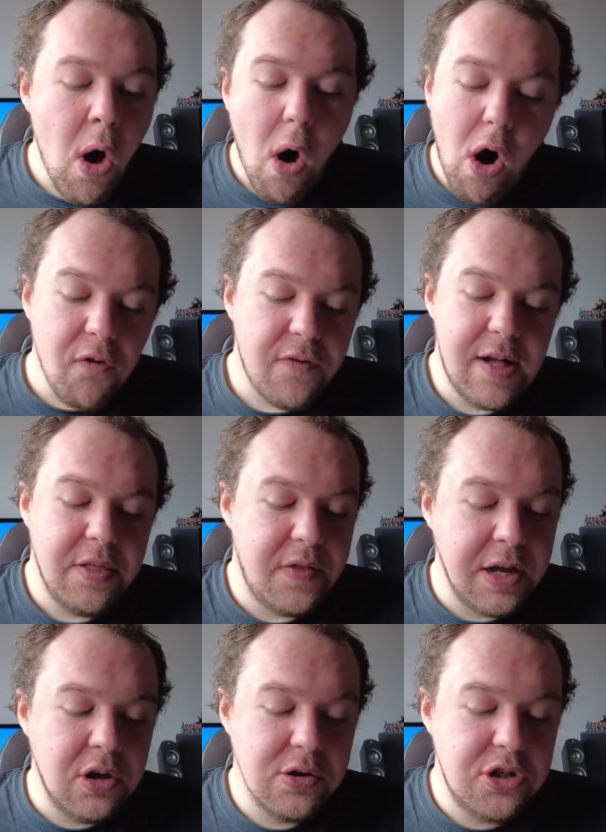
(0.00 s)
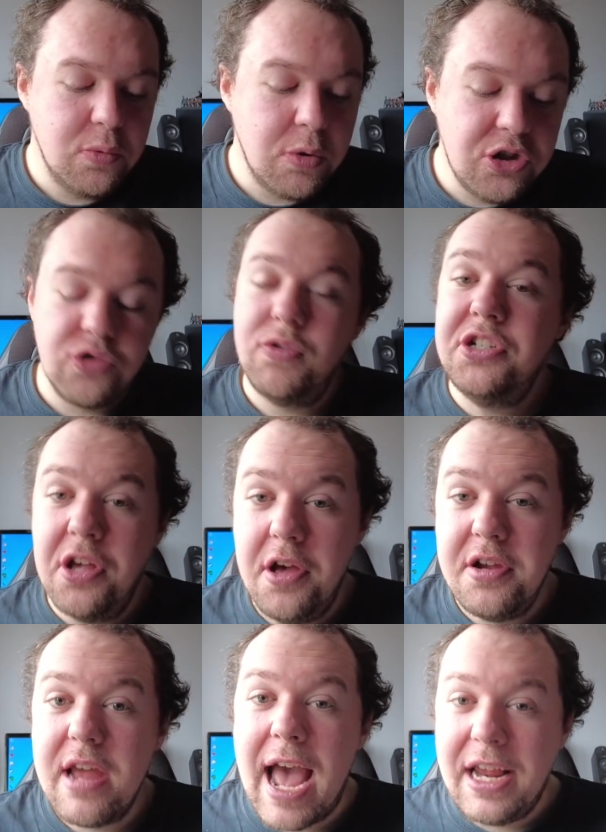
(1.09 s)
or found that their goods were just
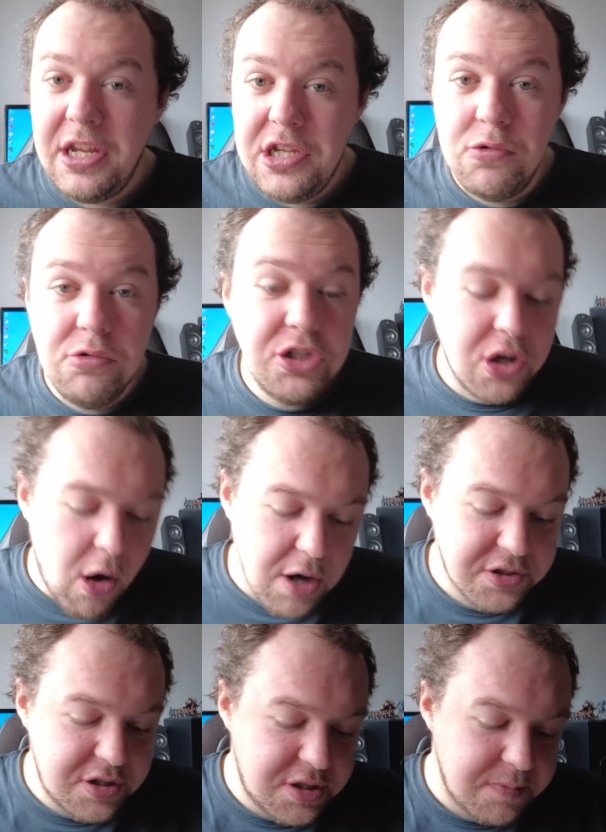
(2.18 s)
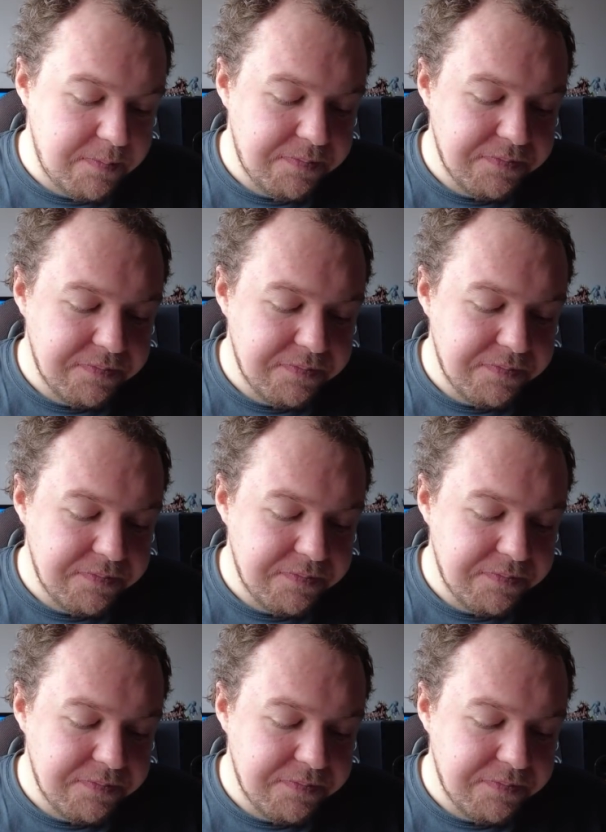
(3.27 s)
returned at huge costs.